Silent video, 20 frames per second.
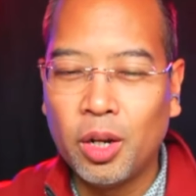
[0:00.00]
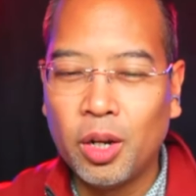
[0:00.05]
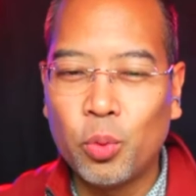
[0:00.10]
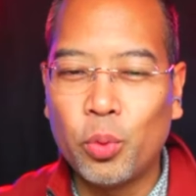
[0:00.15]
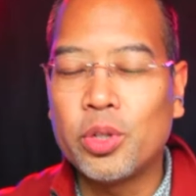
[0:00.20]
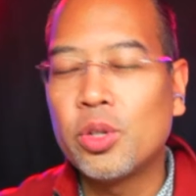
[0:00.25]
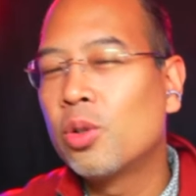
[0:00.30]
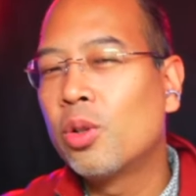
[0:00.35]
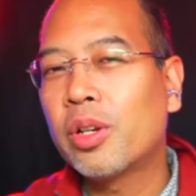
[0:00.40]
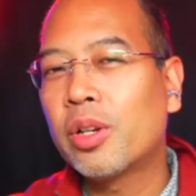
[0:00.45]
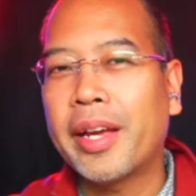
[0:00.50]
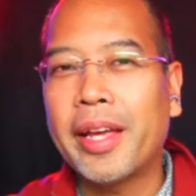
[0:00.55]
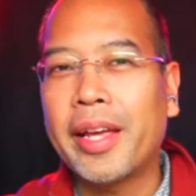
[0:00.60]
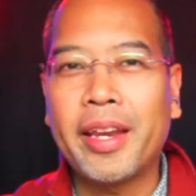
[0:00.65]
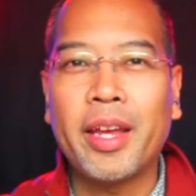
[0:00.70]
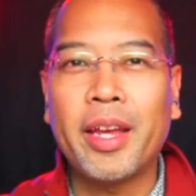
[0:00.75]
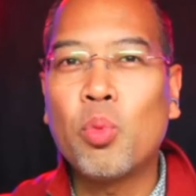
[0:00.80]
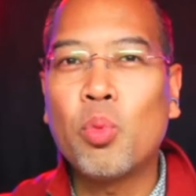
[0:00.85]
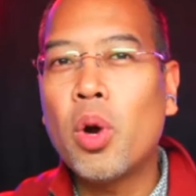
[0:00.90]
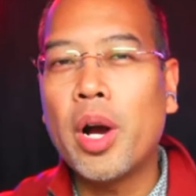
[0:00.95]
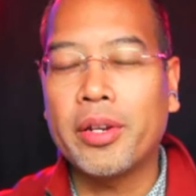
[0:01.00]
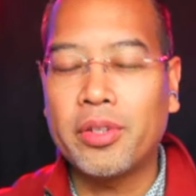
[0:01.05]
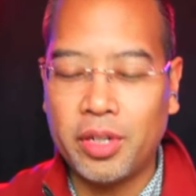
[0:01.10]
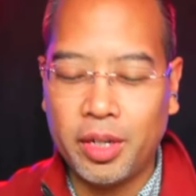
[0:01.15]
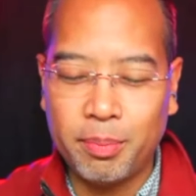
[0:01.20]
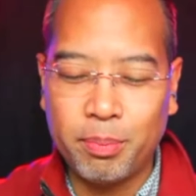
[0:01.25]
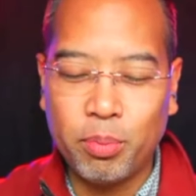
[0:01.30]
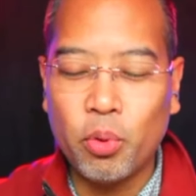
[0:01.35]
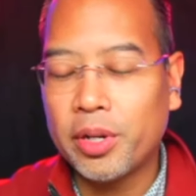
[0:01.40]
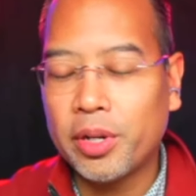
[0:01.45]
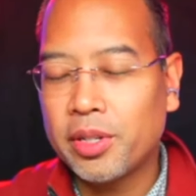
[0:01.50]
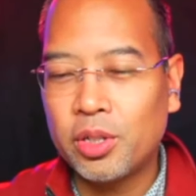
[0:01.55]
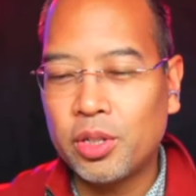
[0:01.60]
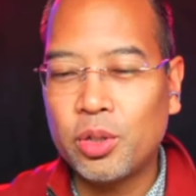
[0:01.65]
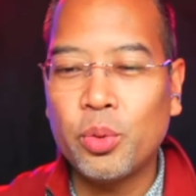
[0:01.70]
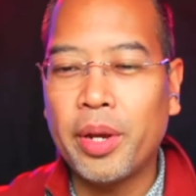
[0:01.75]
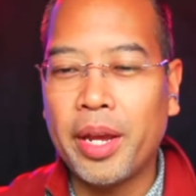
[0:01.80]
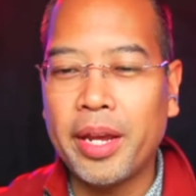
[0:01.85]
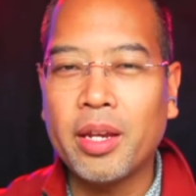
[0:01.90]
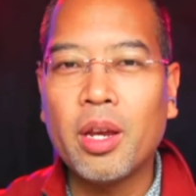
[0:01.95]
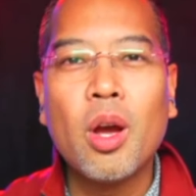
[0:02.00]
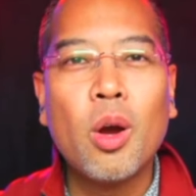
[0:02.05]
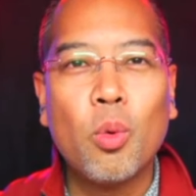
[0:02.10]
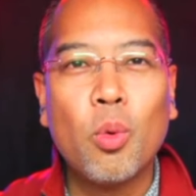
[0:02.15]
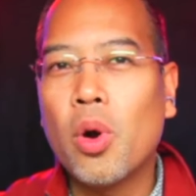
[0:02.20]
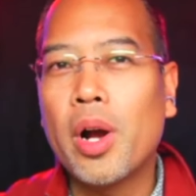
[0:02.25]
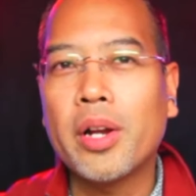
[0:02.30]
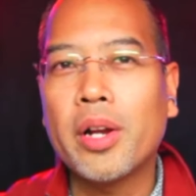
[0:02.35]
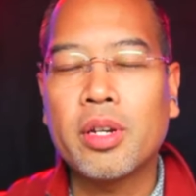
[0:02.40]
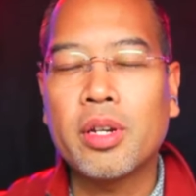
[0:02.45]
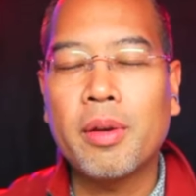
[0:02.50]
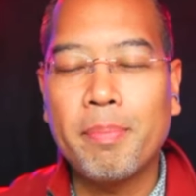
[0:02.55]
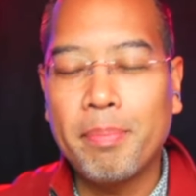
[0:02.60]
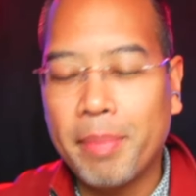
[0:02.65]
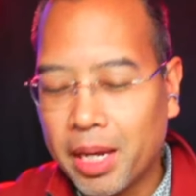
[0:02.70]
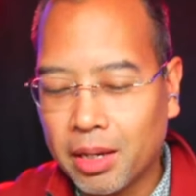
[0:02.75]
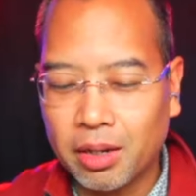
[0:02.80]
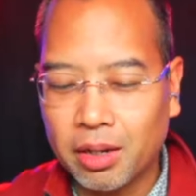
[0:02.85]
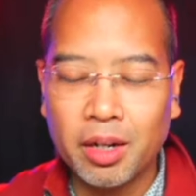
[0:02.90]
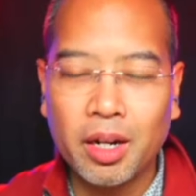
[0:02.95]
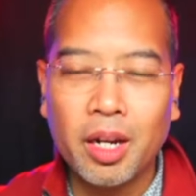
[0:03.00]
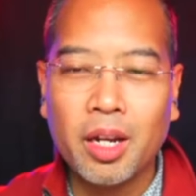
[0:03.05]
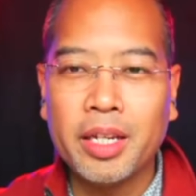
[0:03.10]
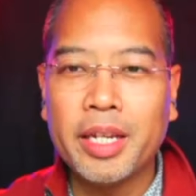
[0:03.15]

When you look at a watch, it points to a watchmaker.